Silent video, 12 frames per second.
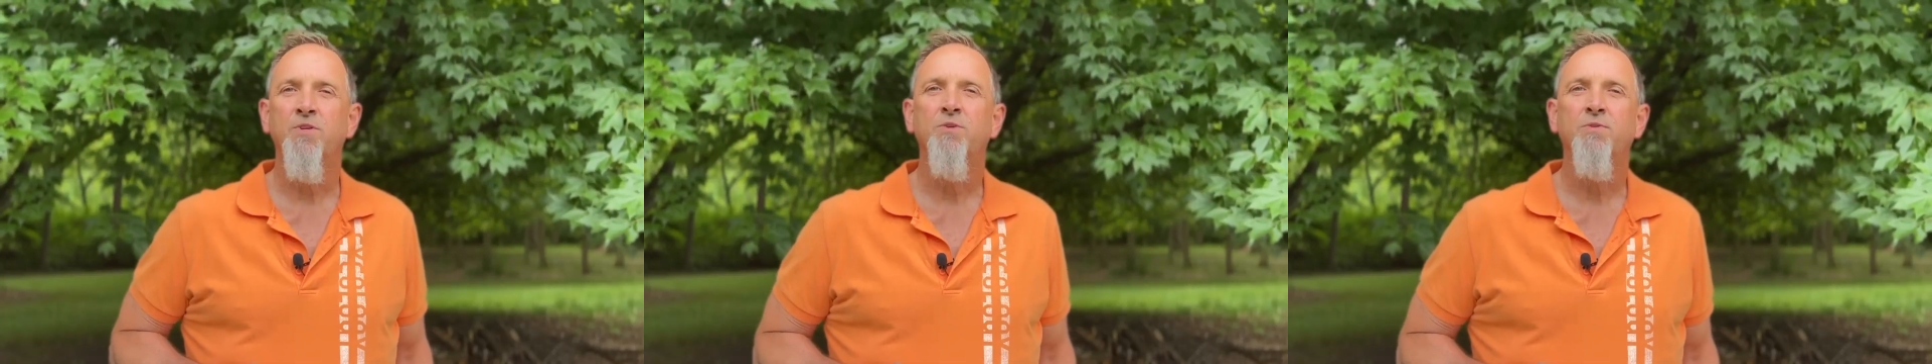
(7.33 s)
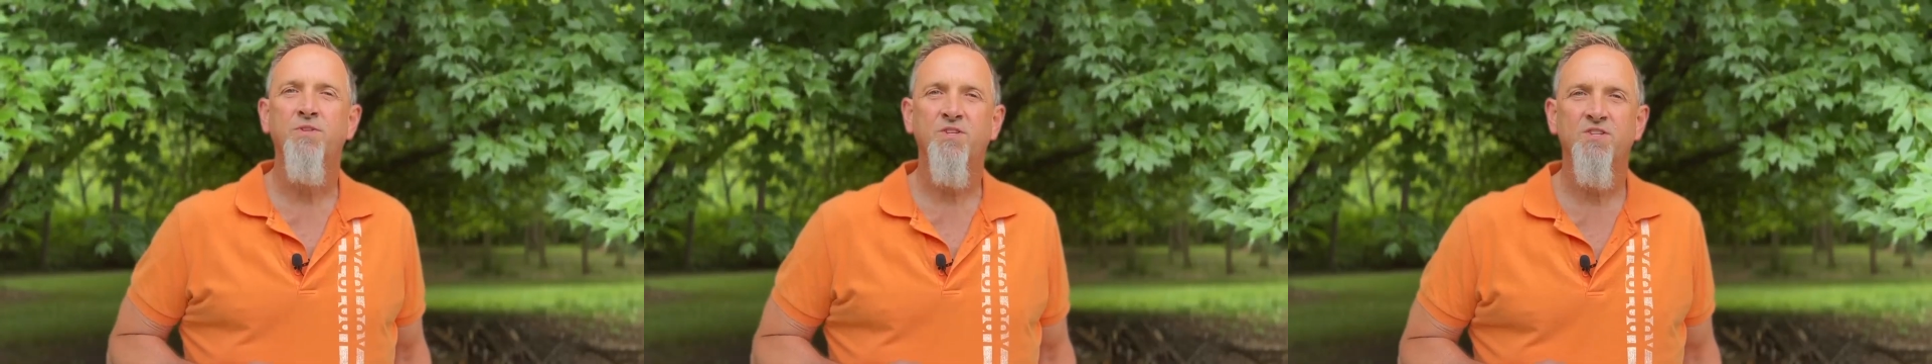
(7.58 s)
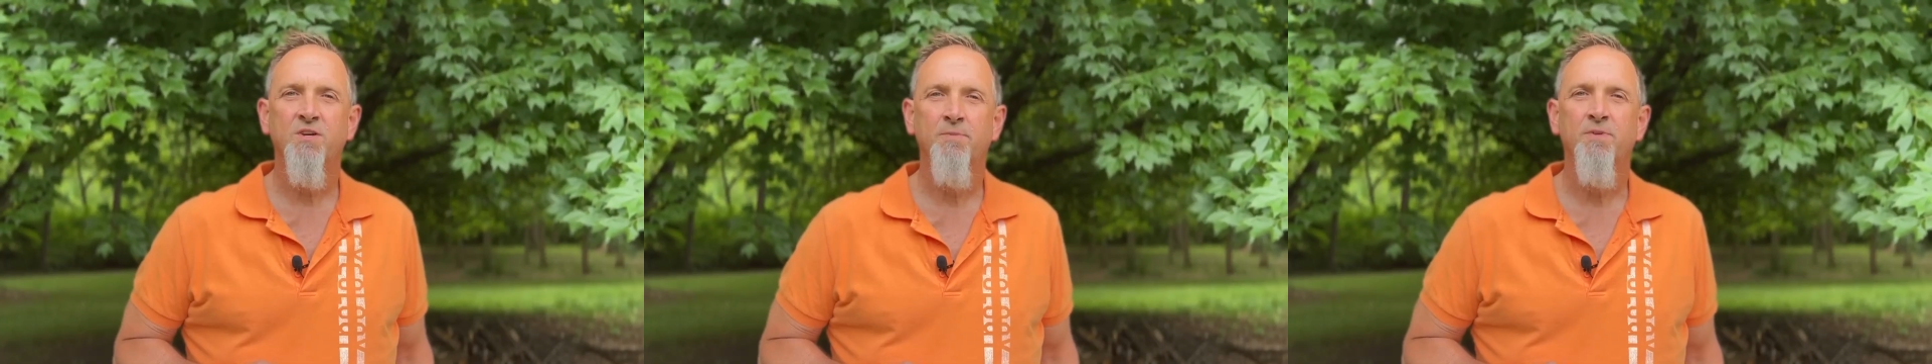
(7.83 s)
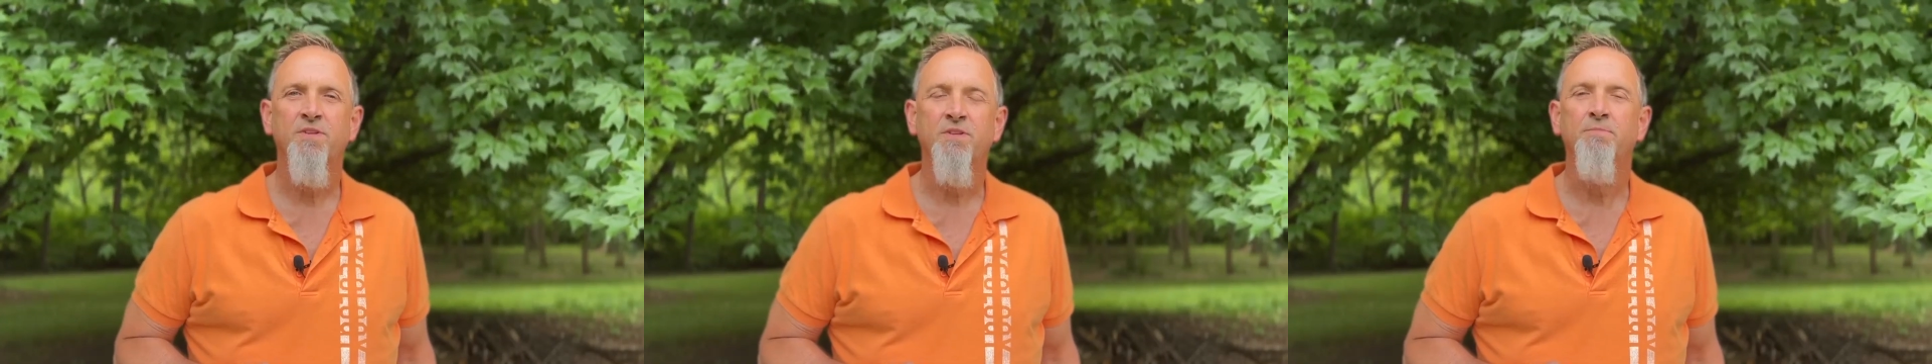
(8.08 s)
doing this
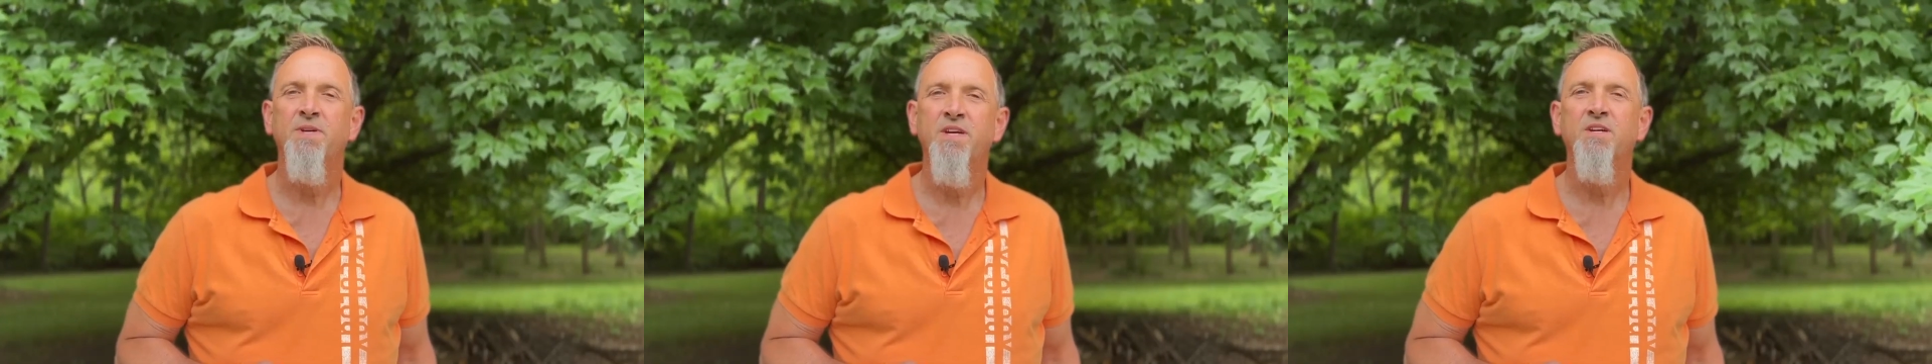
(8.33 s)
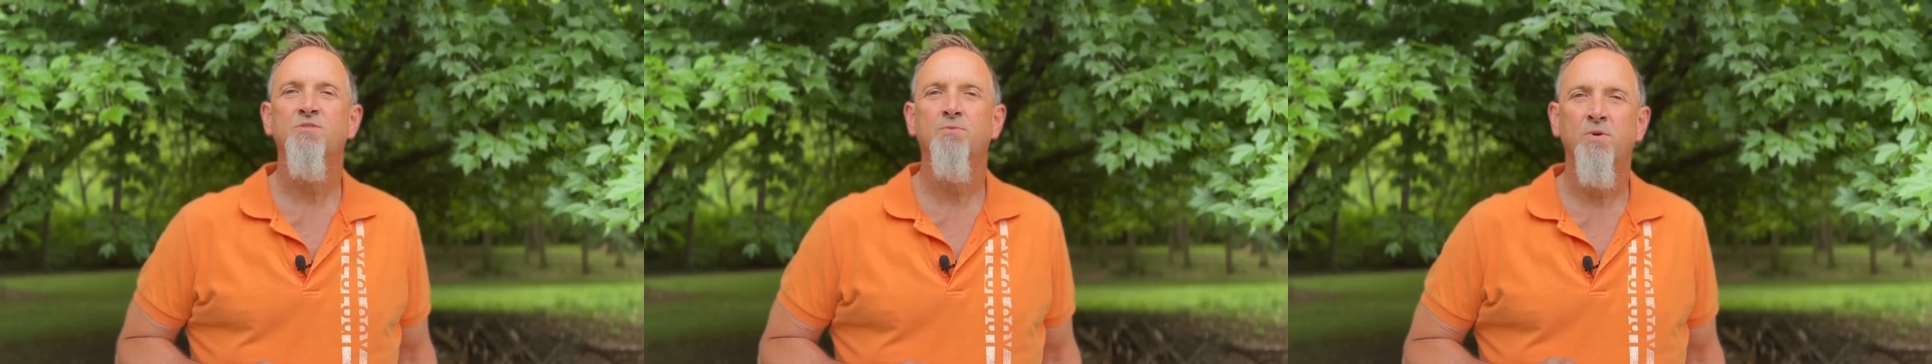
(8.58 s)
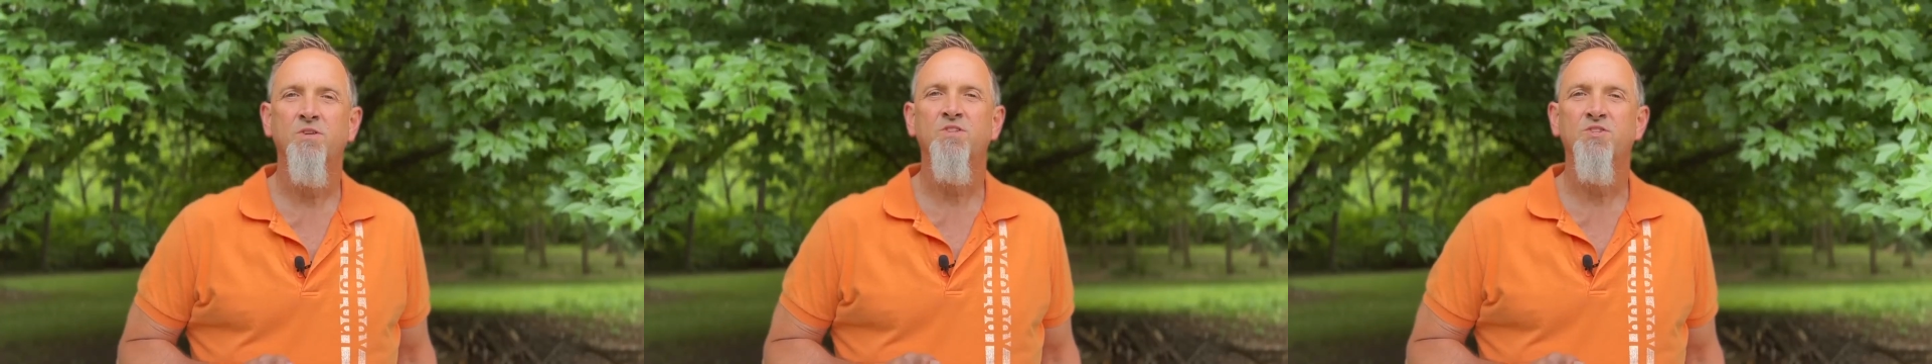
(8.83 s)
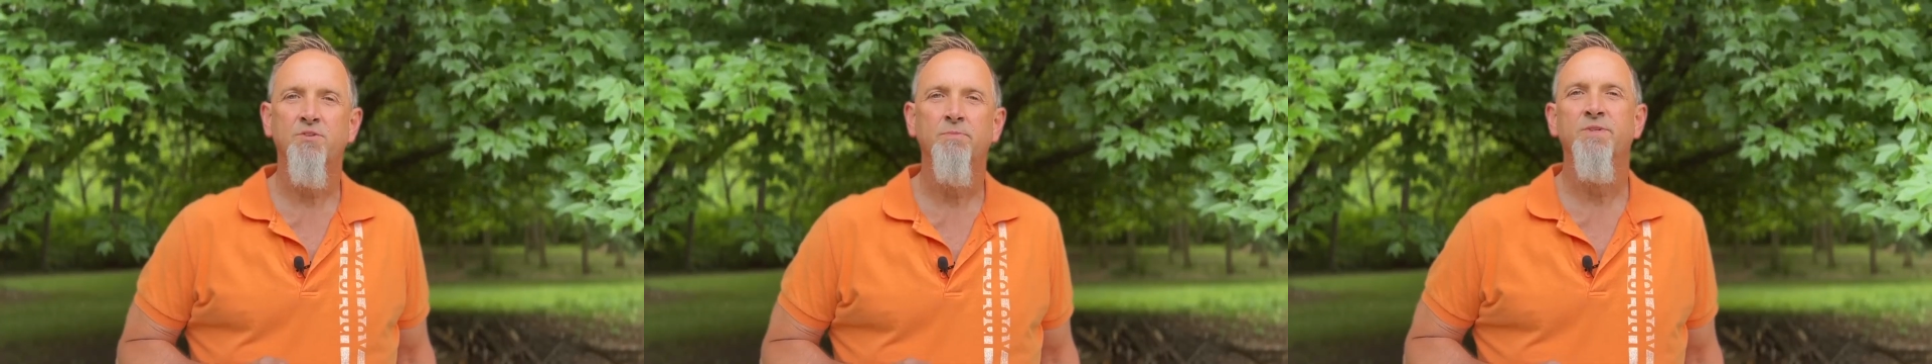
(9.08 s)
summer in the
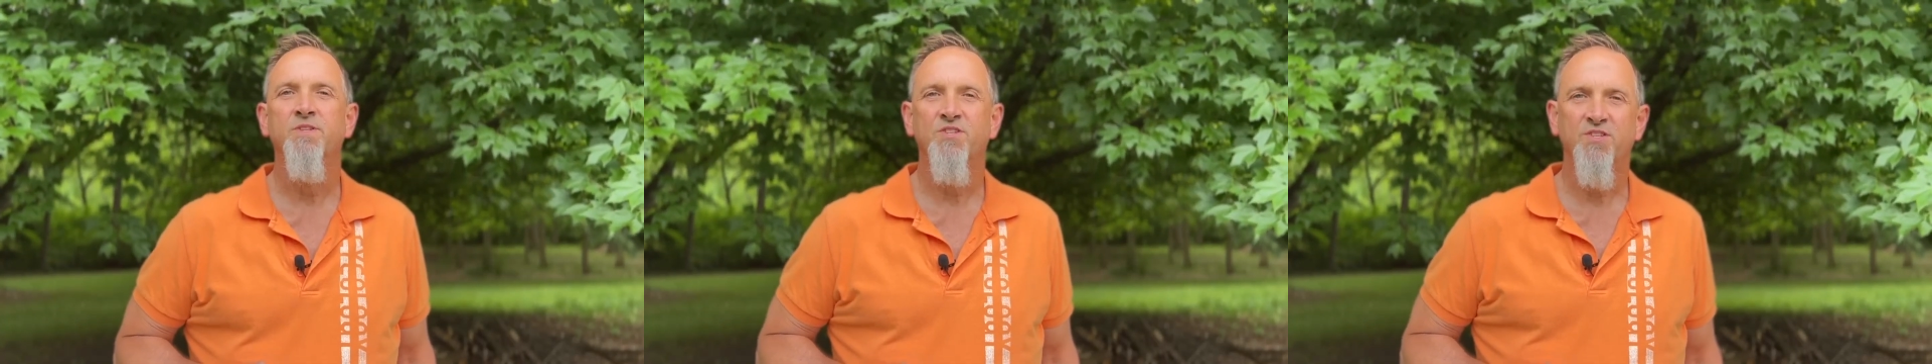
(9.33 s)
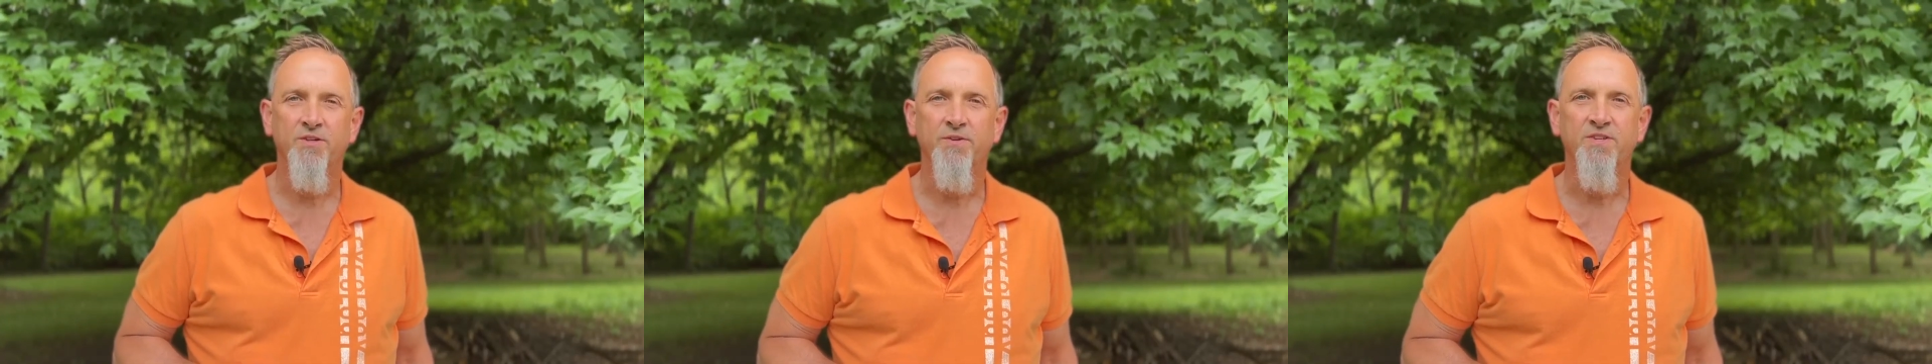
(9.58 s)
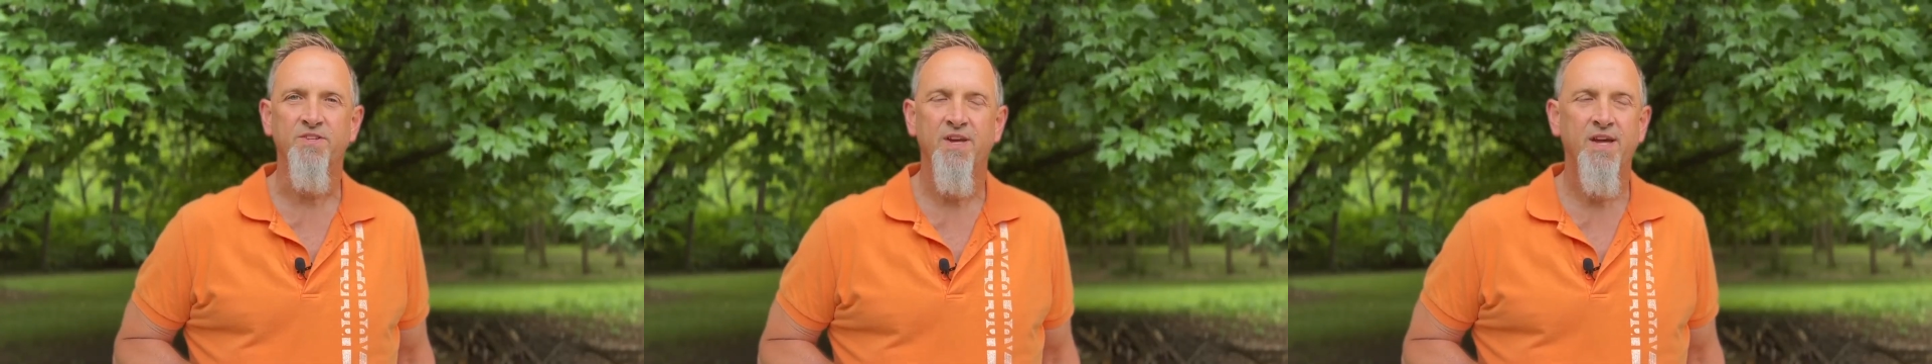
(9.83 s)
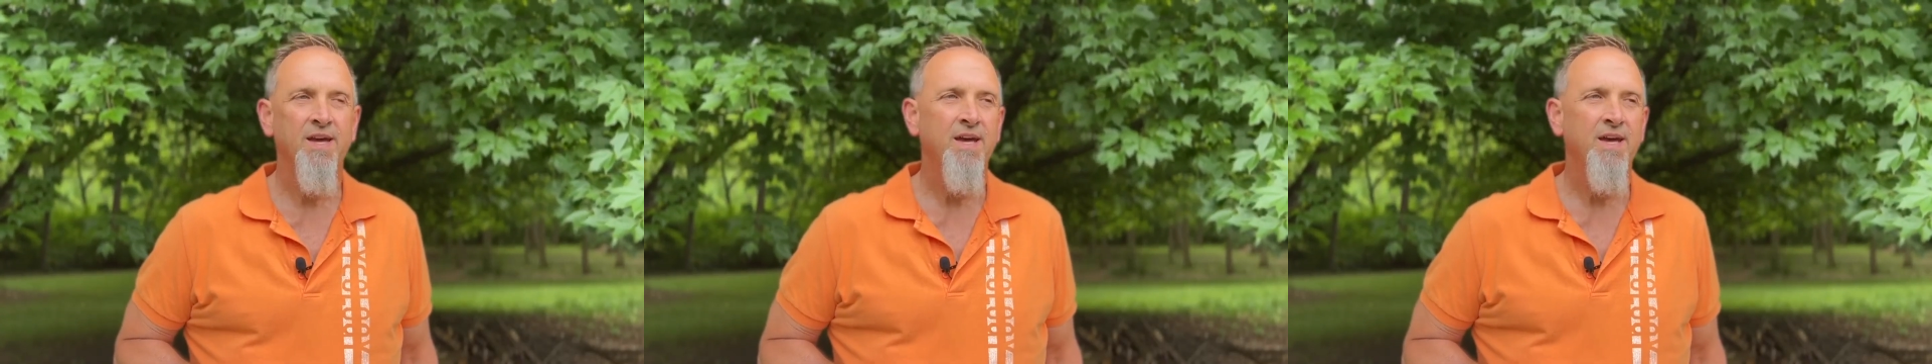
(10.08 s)
PS1 sermon series.